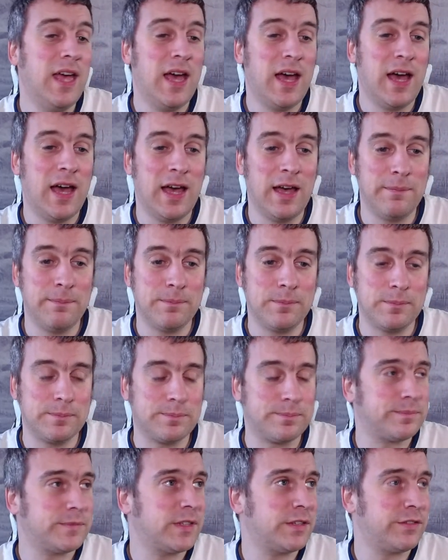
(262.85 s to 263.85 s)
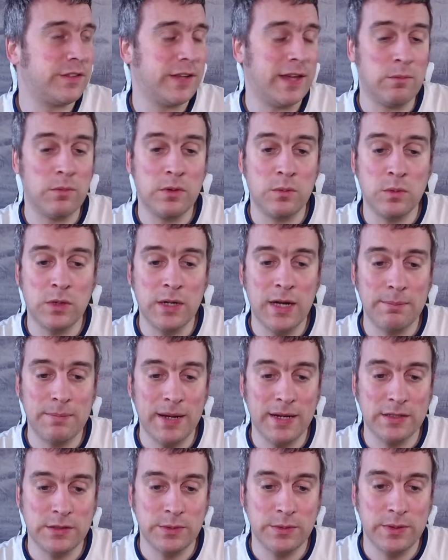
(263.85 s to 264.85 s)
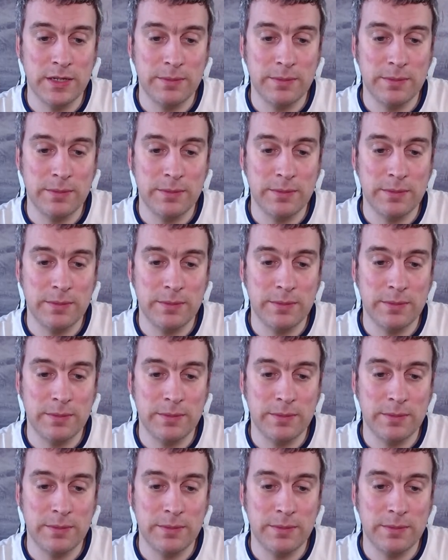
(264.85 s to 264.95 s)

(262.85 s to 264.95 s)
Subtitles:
Yeah, we'll come back to it